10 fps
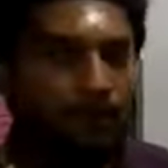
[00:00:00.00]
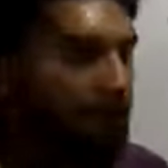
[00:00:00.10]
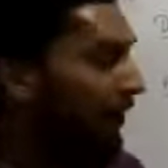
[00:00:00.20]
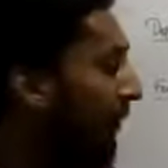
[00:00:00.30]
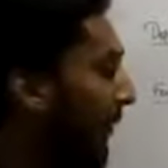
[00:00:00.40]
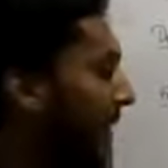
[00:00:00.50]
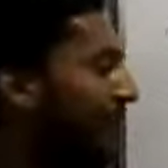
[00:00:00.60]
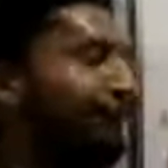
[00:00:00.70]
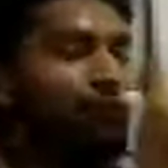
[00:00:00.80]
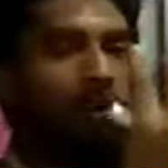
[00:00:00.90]
we
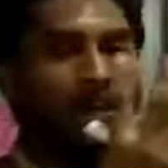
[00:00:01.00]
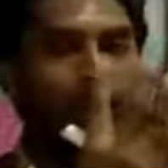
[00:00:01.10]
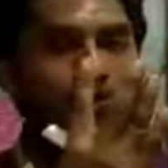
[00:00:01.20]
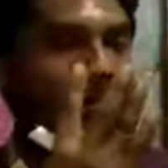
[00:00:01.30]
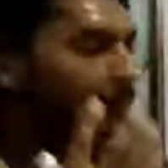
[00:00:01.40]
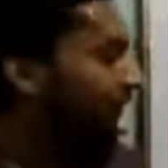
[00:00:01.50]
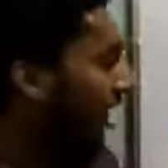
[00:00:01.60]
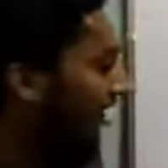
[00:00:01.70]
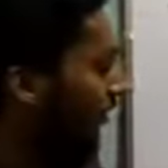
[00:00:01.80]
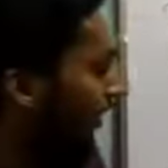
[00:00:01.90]
prepare 4 accounts.
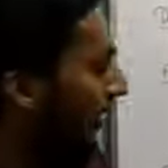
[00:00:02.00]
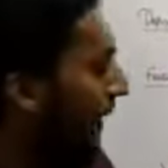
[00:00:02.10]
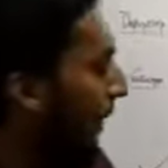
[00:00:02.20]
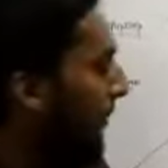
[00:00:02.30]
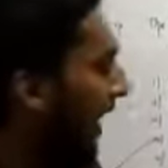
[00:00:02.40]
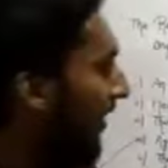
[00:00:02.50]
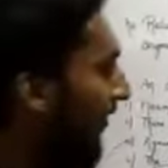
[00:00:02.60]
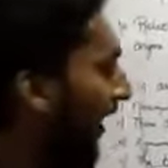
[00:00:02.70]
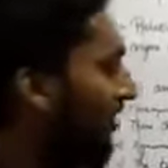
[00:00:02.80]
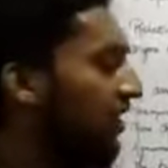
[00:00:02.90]
First one,
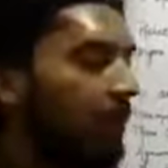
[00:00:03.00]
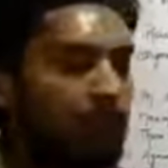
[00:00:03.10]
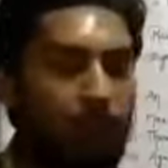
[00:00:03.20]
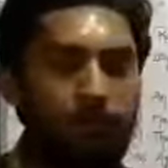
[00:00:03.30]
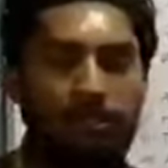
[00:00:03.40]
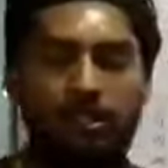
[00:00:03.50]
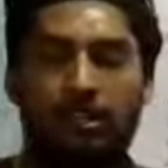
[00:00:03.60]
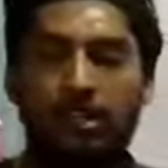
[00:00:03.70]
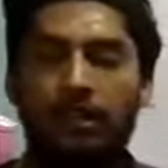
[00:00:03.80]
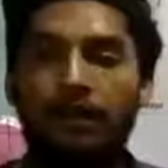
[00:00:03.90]
manufacturing account.
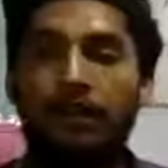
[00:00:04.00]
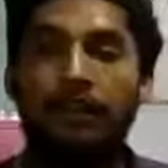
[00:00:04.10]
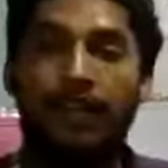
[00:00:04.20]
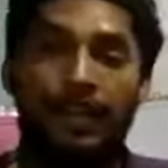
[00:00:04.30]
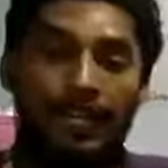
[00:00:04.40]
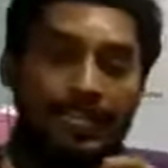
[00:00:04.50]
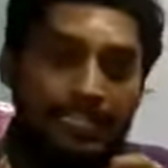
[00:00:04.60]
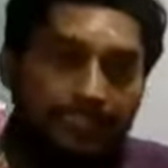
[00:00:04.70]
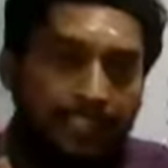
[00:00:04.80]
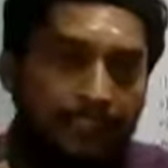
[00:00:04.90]

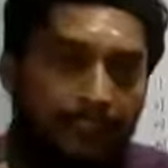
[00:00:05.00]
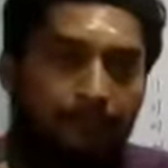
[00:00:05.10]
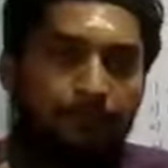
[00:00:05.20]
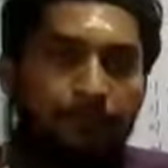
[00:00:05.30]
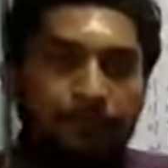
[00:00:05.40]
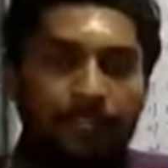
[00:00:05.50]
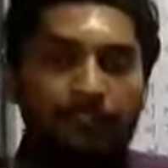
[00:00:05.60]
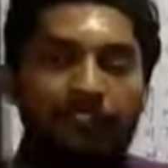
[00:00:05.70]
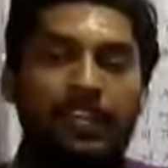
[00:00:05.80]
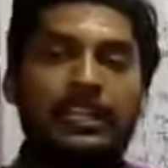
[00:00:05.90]
Anything, if
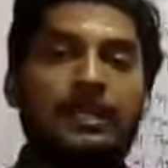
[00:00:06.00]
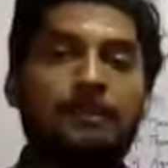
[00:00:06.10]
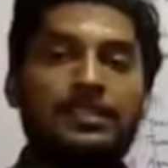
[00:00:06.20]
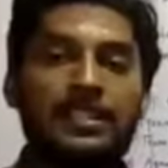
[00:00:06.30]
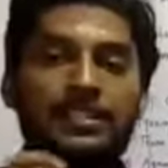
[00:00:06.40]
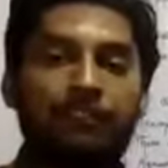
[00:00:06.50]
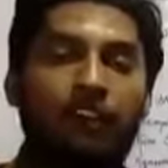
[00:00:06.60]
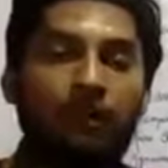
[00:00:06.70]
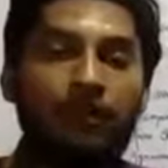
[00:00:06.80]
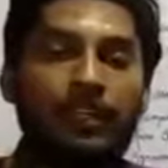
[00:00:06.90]
any business
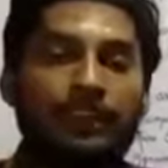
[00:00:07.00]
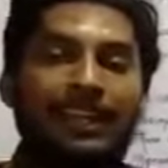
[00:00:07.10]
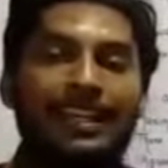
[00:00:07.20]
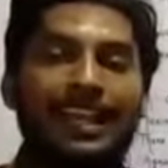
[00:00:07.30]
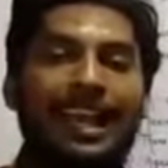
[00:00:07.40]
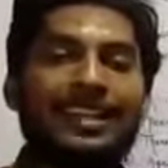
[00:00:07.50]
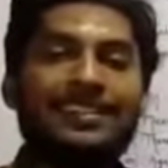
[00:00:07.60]
form that has a